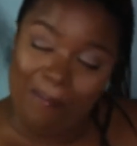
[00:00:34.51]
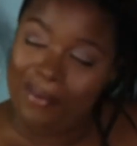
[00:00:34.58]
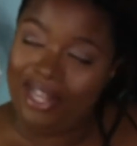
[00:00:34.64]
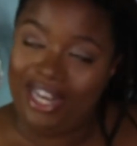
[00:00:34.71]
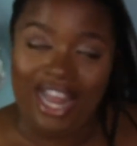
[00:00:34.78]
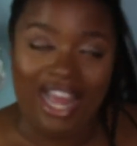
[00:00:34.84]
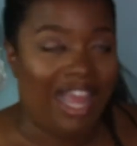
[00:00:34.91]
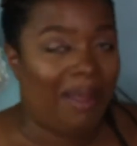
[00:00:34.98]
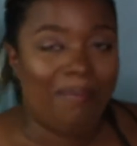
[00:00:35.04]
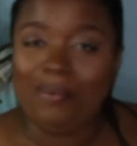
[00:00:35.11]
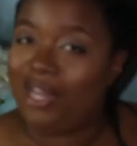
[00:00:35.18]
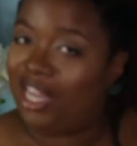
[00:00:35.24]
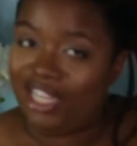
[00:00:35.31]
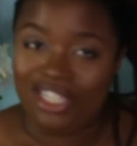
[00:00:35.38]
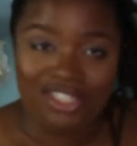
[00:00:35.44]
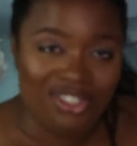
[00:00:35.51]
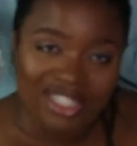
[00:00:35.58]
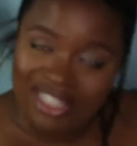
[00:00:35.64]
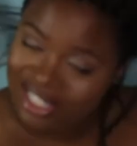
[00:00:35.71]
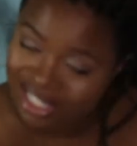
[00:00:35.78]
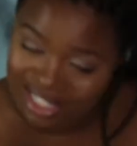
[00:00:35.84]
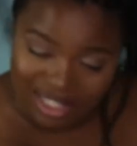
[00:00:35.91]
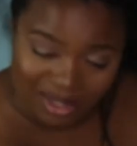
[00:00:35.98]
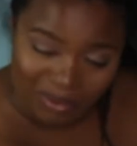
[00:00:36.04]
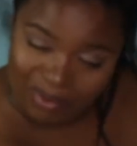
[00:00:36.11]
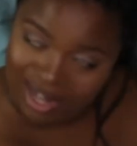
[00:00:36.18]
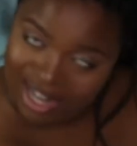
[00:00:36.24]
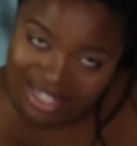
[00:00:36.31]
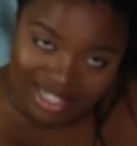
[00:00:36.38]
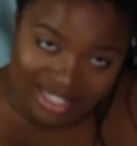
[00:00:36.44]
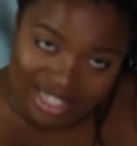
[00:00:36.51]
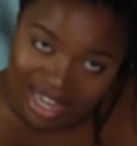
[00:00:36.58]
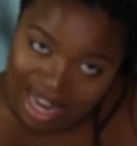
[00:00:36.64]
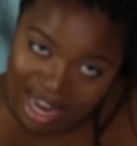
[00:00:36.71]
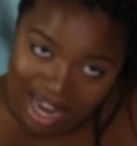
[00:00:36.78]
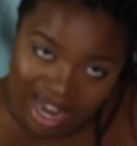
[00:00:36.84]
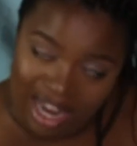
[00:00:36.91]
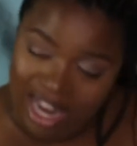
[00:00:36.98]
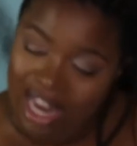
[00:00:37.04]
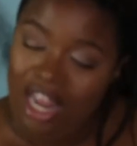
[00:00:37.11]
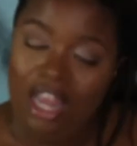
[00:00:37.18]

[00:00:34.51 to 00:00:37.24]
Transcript: But I'm not drinking any wine today.